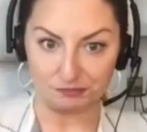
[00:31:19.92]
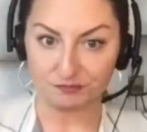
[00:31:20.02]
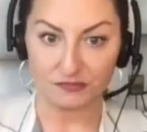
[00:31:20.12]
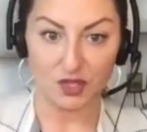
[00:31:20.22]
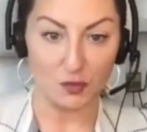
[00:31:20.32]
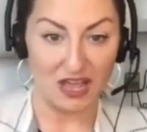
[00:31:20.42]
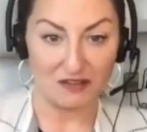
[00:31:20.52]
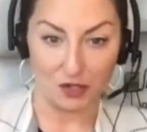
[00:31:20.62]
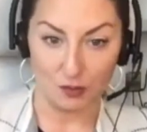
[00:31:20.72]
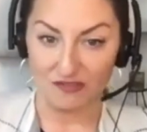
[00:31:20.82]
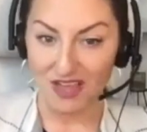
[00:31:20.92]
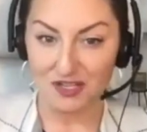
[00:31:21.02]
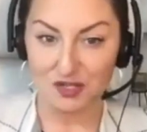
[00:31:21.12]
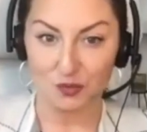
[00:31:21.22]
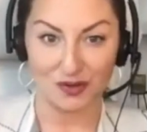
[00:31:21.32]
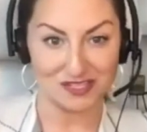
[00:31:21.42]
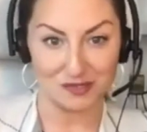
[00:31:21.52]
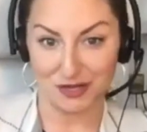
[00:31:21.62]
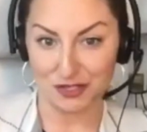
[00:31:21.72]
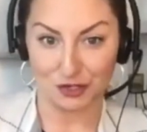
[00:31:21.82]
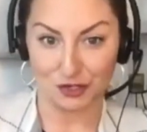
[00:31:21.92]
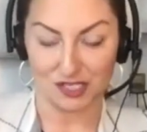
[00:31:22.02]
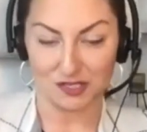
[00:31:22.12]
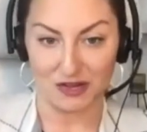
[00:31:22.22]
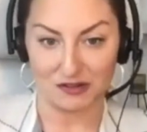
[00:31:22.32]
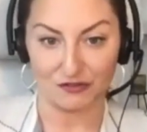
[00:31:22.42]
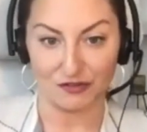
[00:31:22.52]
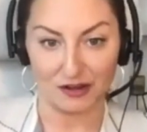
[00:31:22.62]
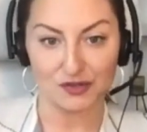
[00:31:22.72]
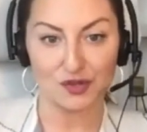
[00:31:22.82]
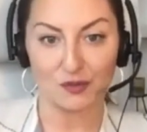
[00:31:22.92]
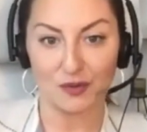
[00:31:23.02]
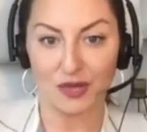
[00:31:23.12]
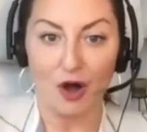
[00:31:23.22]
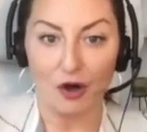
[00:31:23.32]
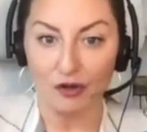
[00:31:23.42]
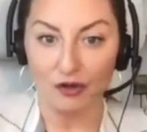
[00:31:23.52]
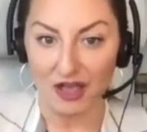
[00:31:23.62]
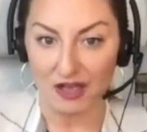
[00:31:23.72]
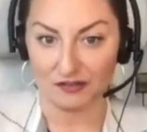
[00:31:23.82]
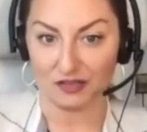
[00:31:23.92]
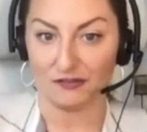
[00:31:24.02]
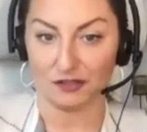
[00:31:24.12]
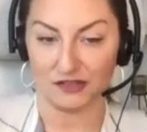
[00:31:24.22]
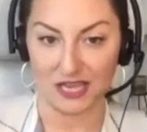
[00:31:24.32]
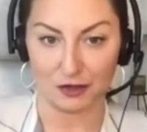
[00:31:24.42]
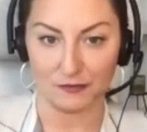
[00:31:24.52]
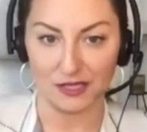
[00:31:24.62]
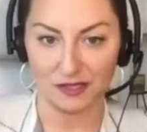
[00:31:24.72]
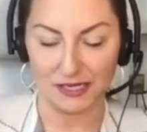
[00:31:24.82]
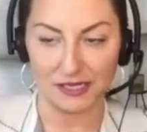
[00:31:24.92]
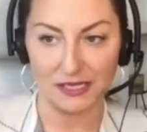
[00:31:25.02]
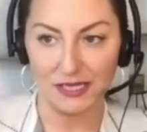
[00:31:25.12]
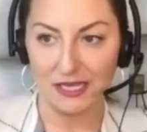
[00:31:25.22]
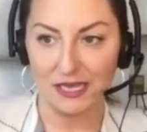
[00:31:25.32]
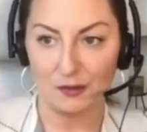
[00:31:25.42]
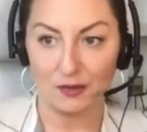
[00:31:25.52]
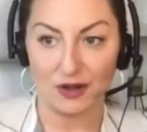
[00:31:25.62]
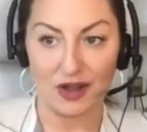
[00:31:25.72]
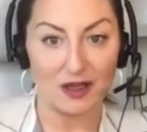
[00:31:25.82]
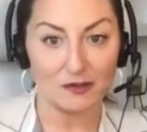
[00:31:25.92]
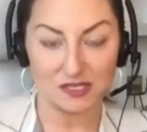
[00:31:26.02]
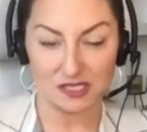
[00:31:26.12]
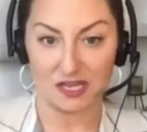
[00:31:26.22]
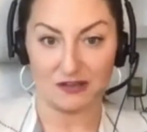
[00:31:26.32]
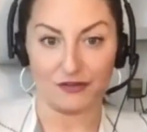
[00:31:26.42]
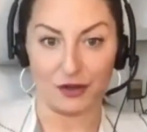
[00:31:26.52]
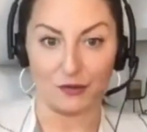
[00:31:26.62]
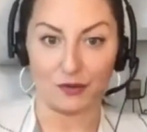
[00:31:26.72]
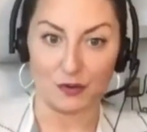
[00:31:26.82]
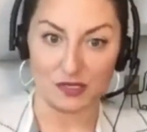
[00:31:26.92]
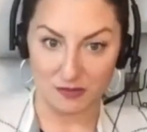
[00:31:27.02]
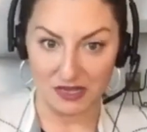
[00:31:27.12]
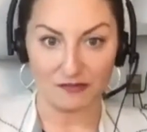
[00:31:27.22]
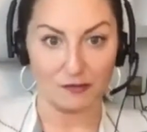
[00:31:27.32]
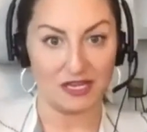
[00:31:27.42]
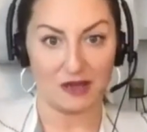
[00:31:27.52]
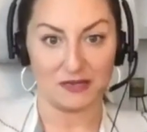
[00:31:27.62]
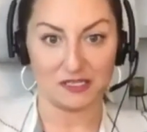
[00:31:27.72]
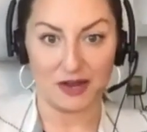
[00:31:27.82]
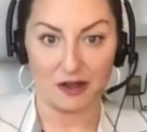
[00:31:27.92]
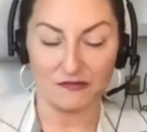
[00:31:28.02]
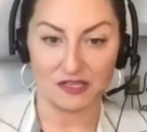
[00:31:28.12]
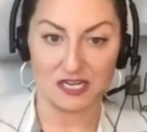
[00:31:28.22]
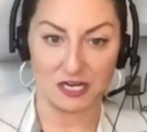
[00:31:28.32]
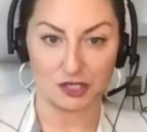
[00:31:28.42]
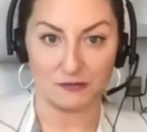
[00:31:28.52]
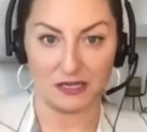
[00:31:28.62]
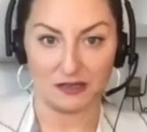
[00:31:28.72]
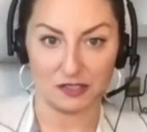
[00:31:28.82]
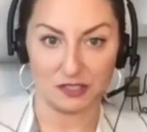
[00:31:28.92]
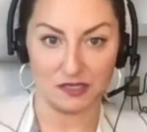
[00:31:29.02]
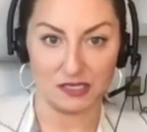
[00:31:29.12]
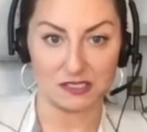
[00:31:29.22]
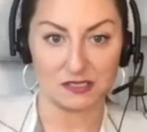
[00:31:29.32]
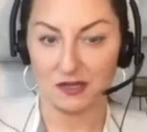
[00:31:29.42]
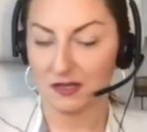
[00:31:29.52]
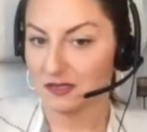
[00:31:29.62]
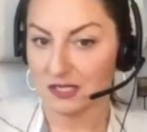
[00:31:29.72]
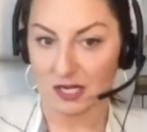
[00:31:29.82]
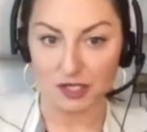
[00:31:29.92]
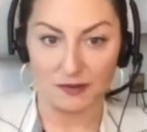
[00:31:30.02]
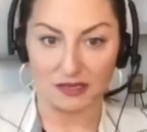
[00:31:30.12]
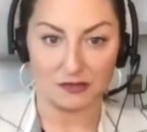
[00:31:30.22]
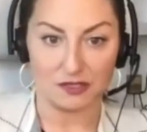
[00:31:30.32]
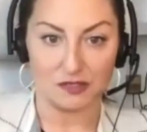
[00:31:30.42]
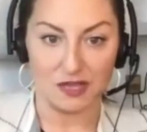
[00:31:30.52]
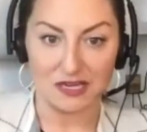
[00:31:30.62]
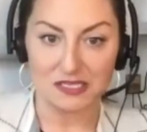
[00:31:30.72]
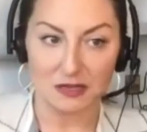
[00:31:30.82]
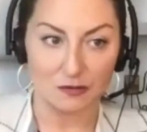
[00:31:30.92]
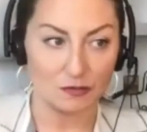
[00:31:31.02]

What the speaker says: You want to have a new event? What is the budget you're going to spend for there? So that we all have a level of accountability. When I was a CFO, it would always be everybody coming to my office, Tasha, am I allowed to do this? Tasha, am I allowed to do that? It's like,